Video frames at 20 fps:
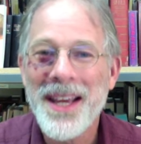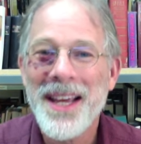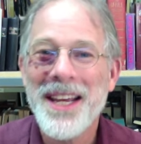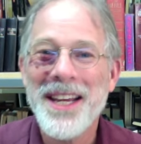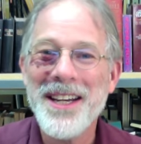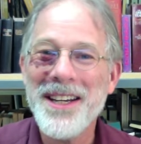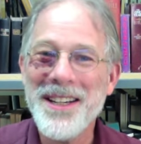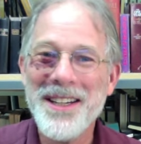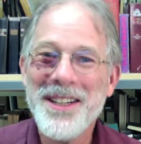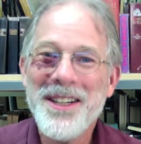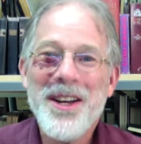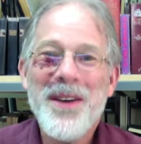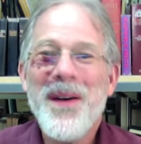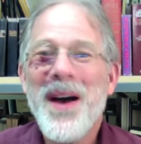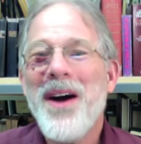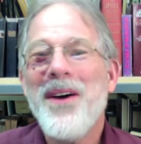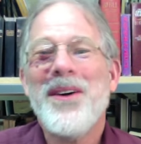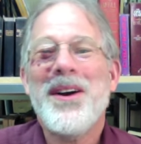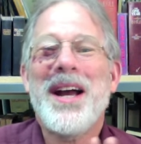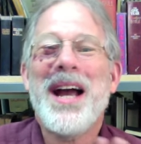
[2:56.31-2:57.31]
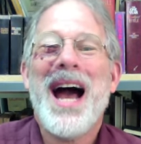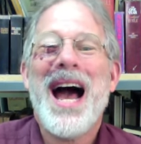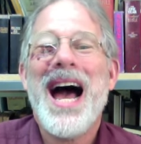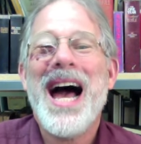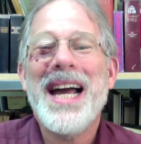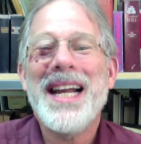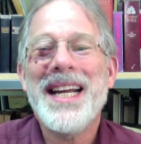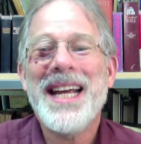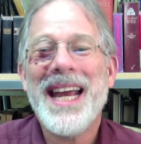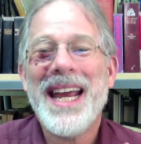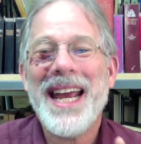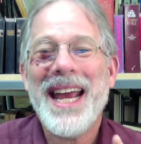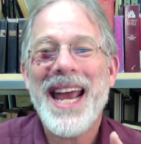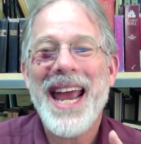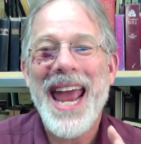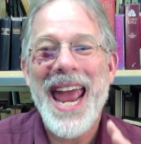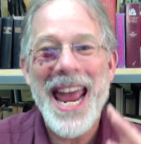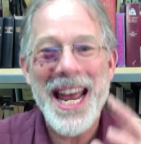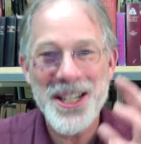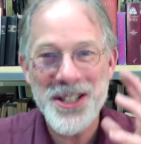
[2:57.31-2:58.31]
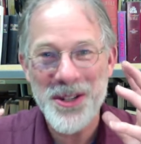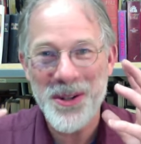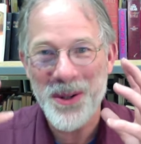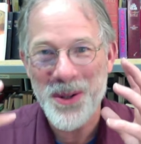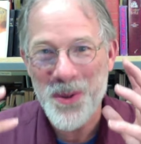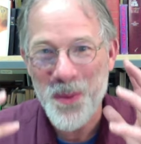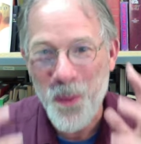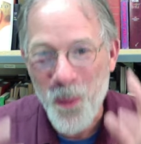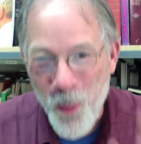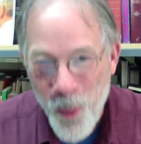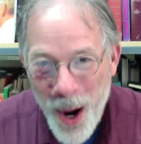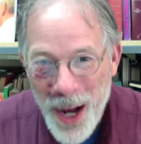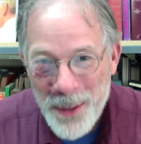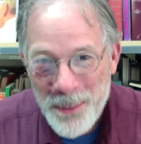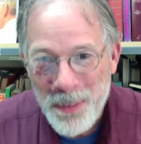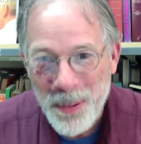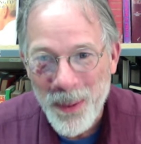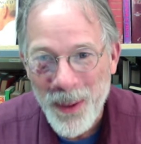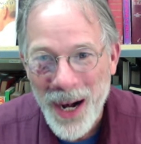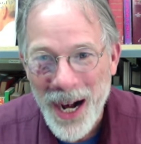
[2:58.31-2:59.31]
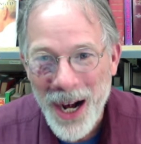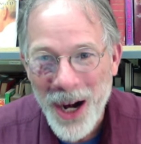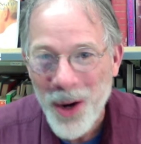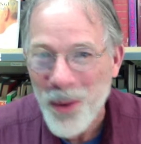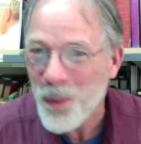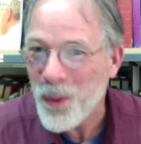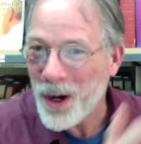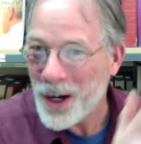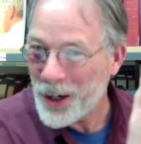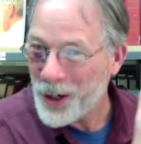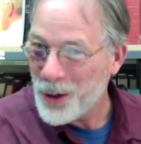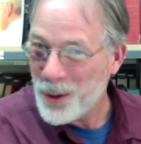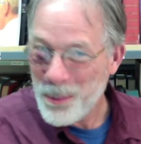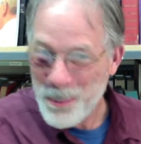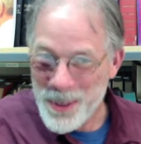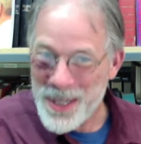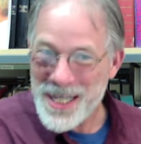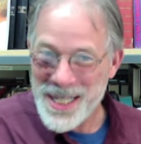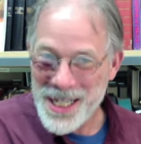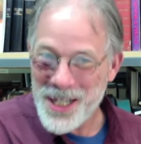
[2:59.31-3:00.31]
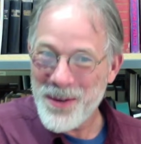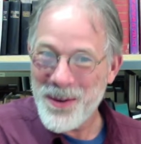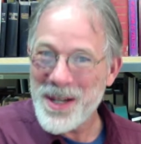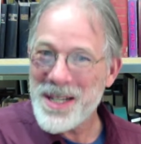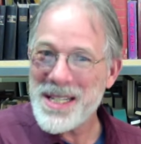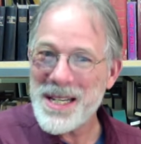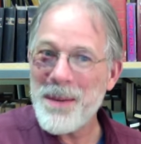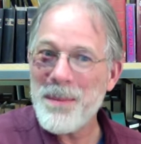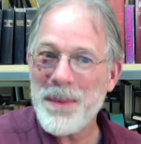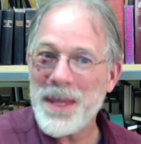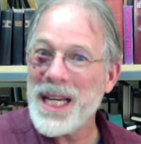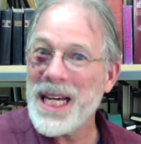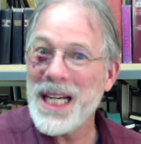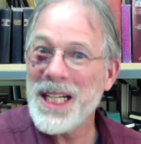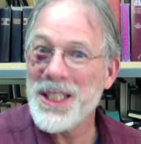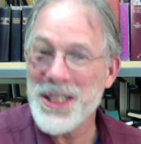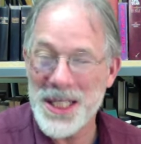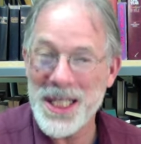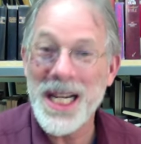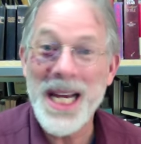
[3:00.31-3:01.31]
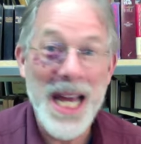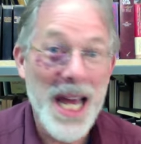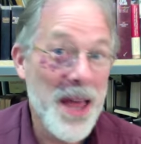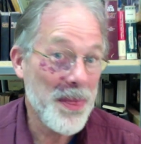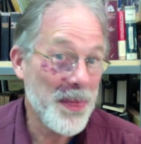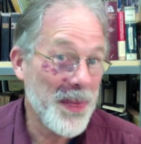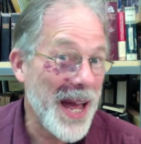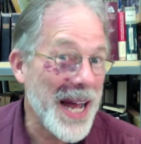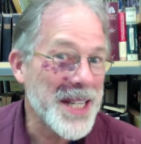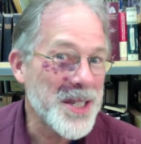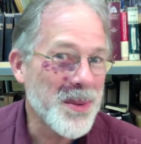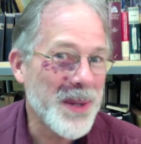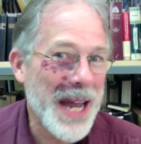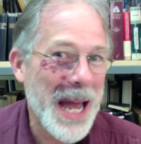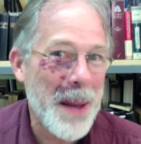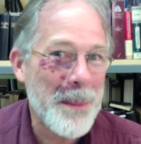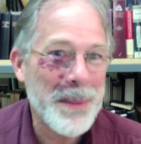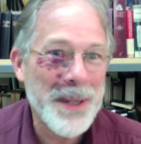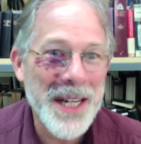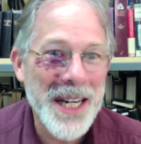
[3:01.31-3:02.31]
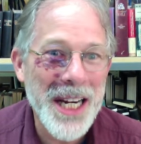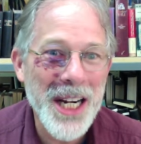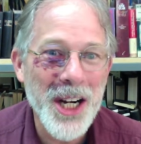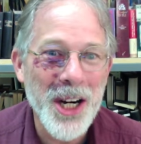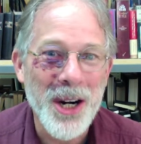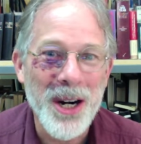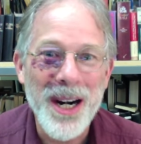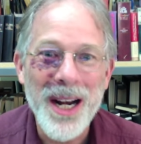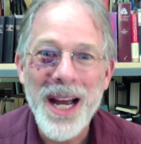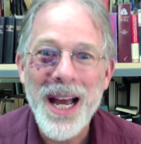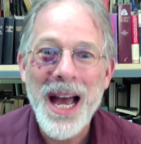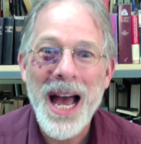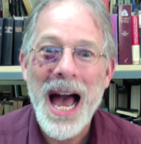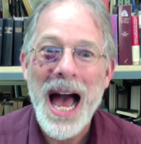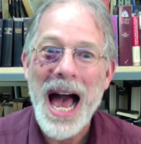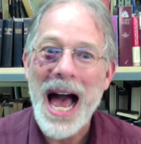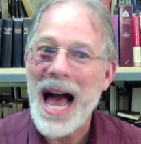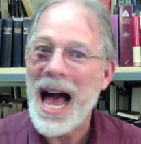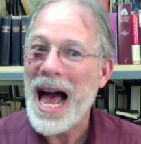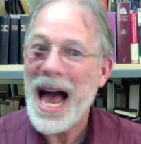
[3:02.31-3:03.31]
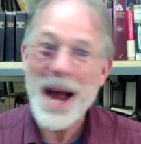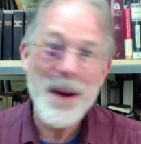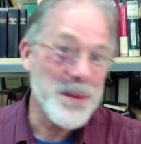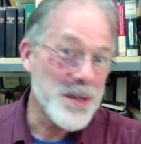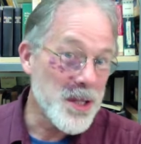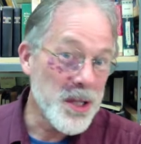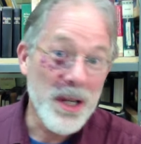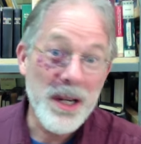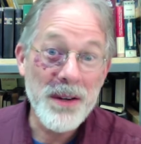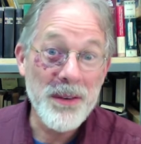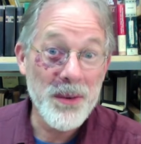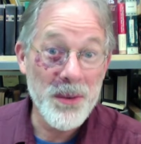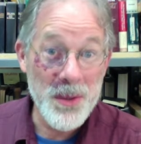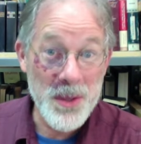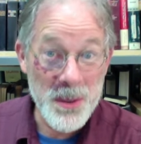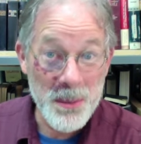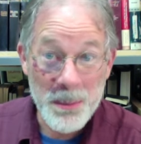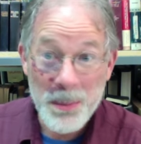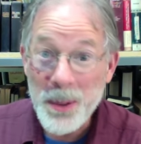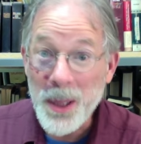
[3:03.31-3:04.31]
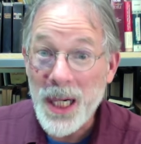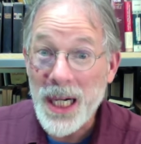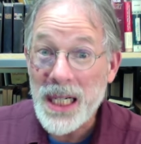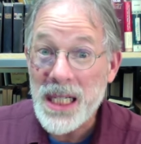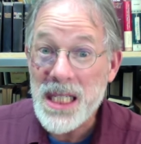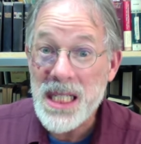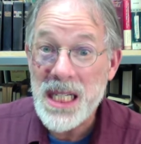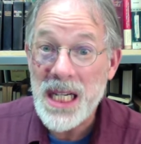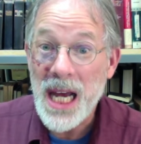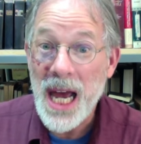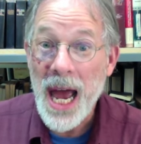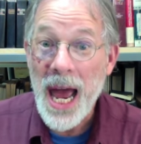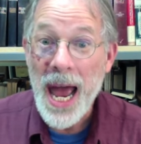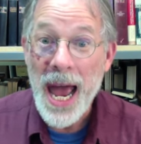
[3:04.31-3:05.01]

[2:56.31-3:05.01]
You know how God answers one prayer while you're busy doing something else? That's what happened here. I was looking through some books